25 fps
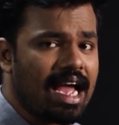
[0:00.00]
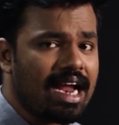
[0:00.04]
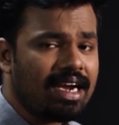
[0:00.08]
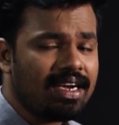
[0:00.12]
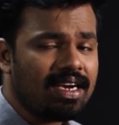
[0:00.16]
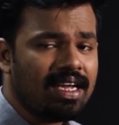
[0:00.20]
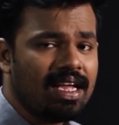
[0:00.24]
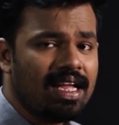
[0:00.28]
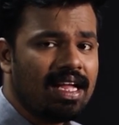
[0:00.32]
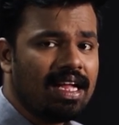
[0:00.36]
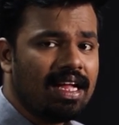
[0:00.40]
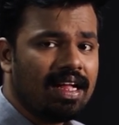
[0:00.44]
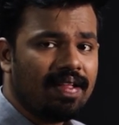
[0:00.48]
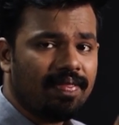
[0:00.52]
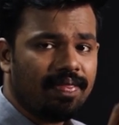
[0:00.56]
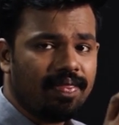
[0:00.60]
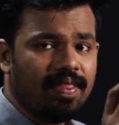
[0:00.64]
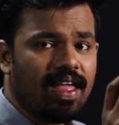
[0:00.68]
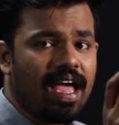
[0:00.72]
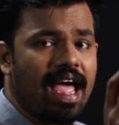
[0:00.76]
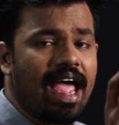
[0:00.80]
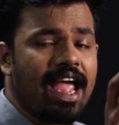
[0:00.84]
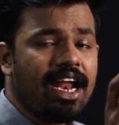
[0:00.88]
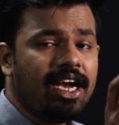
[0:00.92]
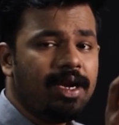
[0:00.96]
that
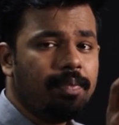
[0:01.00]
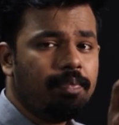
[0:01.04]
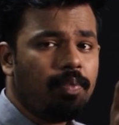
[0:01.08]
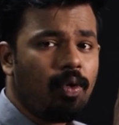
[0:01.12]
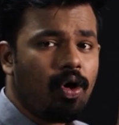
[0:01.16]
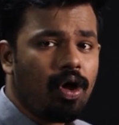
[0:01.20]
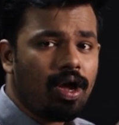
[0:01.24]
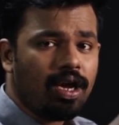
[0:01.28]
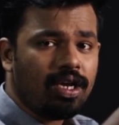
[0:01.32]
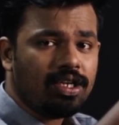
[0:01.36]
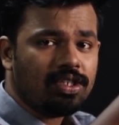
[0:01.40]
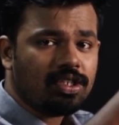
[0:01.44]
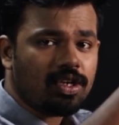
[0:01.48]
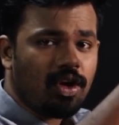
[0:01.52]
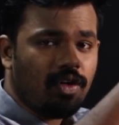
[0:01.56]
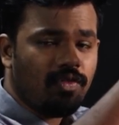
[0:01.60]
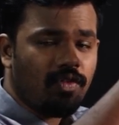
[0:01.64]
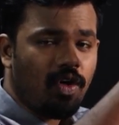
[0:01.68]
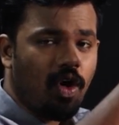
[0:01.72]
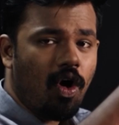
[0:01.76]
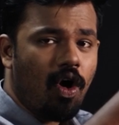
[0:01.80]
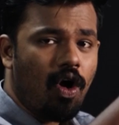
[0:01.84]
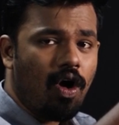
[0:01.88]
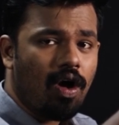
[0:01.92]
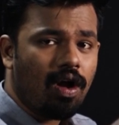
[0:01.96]
the endpoints
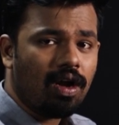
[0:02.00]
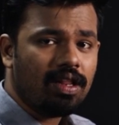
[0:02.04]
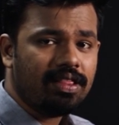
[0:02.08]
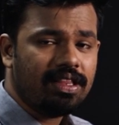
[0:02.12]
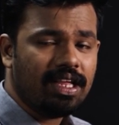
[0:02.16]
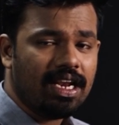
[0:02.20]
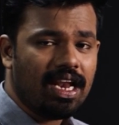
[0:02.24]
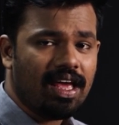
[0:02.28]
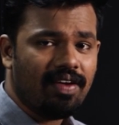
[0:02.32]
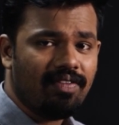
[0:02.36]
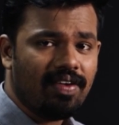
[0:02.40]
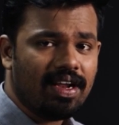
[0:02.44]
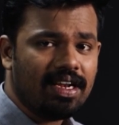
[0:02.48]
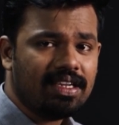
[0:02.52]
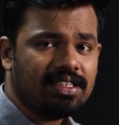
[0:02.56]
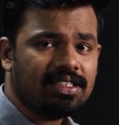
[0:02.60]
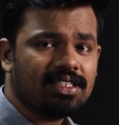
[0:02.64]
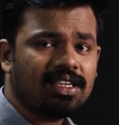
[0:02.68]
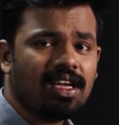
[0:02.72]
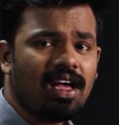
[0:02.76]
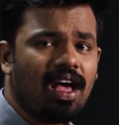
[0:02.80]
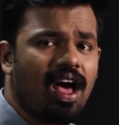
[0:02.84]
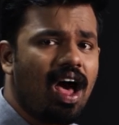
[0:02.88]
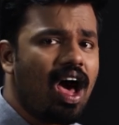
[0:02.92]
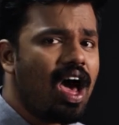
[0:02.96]
of all the
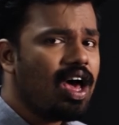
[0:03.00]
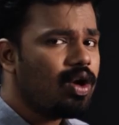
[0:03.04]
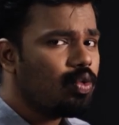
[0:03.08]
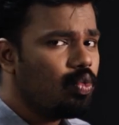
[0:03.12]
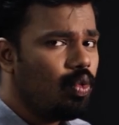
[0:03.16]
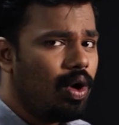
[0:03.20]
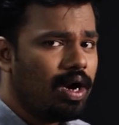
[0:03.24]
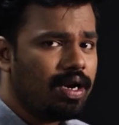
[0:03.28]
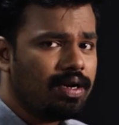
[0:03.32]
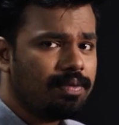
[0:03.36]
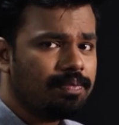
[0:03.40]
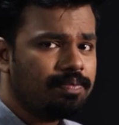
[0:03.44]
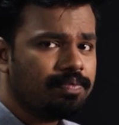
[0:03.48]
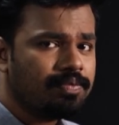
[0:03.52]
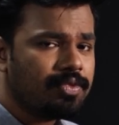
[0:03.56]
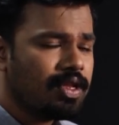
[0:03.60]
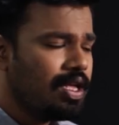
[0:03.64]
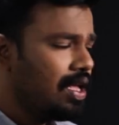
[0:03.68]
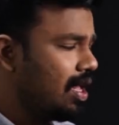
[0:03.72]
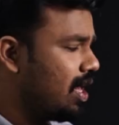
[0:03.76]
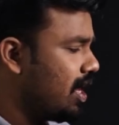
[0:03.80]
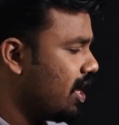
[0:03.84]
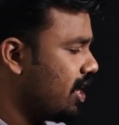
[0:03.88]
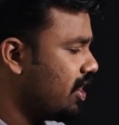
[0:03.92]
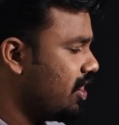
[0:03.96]
levels are 1.
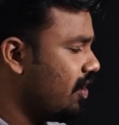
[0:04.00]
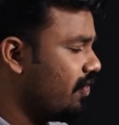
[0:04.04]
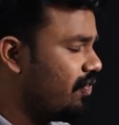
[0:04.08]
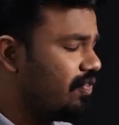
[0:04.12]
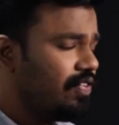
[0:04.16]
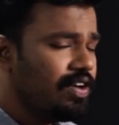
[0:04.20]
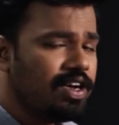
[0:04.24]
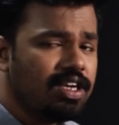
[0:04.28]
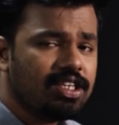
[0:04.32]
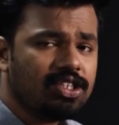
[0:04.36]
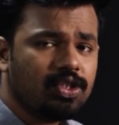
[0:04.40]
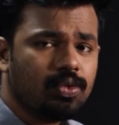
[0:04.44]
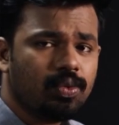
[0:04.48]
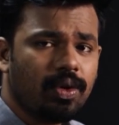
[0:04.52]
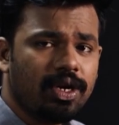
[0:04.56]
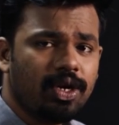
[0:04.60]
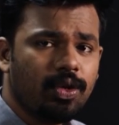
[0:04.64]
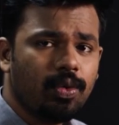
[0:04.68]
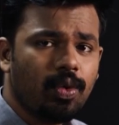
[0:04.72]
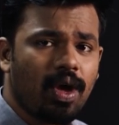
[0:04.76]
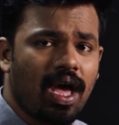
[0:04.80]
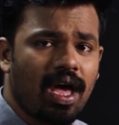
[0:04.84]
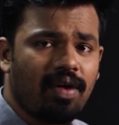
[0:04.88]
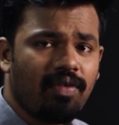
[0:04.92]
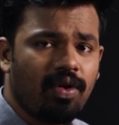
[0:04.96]
In the first one,
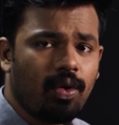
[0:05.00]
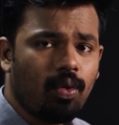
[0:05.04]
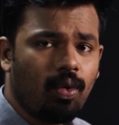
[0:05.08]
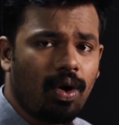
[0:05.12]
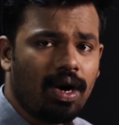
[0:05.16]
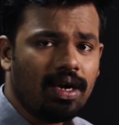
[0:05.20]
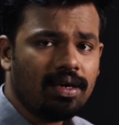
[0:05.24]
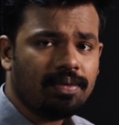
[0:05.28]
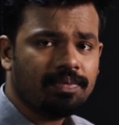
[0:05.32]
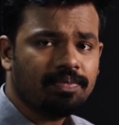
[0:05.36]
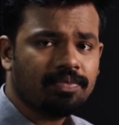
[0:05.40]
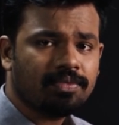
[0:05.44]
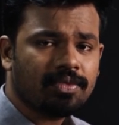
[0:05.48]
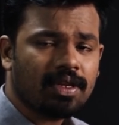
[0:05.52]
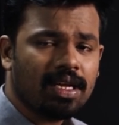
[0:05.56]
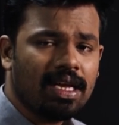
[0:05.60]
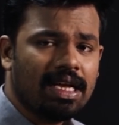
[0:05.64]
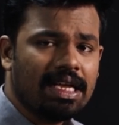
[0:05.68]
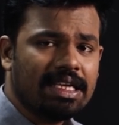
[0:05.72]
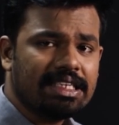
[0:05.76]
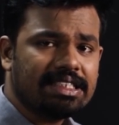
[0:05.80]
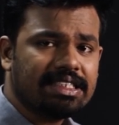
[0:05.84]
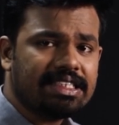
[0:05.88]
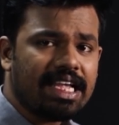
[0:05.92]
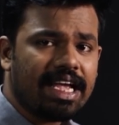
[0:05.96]
you have a 1.
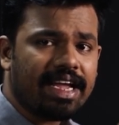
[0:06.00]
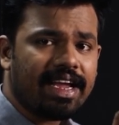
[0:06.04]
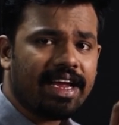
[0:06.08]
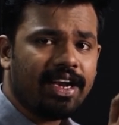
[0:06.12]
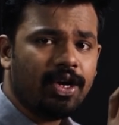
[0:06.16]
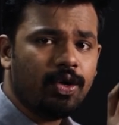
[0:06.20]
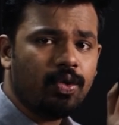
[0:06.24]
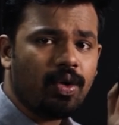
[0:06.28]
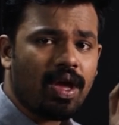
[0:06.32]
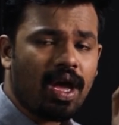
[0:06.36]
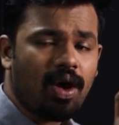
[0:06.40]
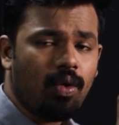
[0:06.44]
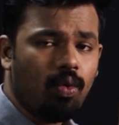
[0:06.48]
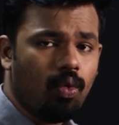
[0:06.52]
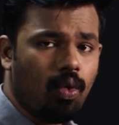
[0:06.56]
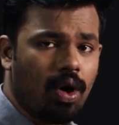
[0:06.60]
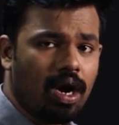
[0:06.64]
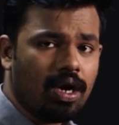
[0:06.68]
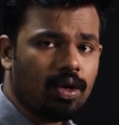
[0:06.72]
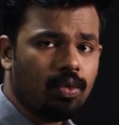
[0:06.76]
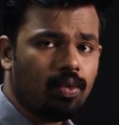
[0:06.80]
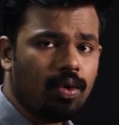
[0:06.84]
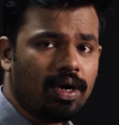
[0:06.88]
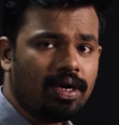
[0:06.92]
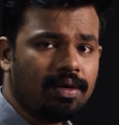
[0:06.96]
Second, you have
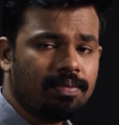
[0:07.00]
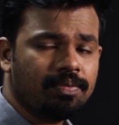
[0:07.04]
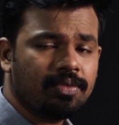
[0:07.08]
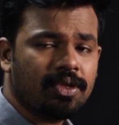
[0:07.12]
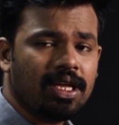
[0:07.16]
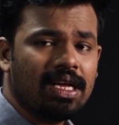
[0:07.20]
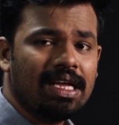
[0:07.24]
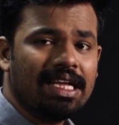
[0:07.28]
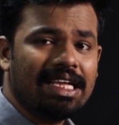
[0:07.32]
1, 1.